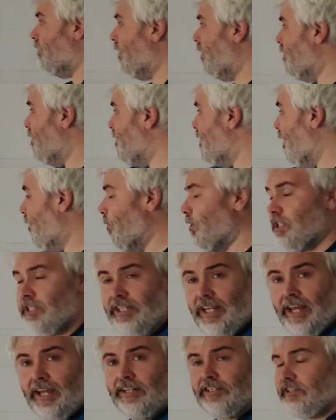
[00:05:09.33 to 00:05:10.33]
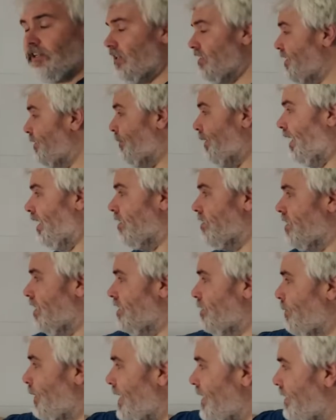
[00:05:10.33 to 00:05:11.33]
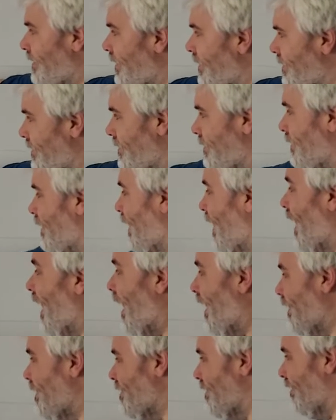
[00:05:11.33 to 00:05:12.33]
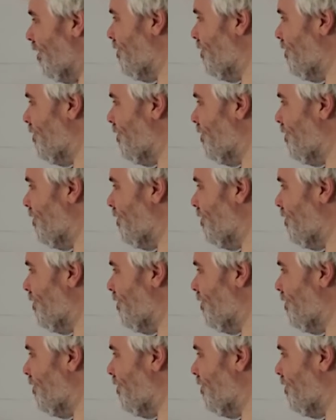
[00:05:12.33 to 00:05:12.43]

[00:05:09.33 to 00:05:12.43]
This is how much tax she has to pay. She has to pay this and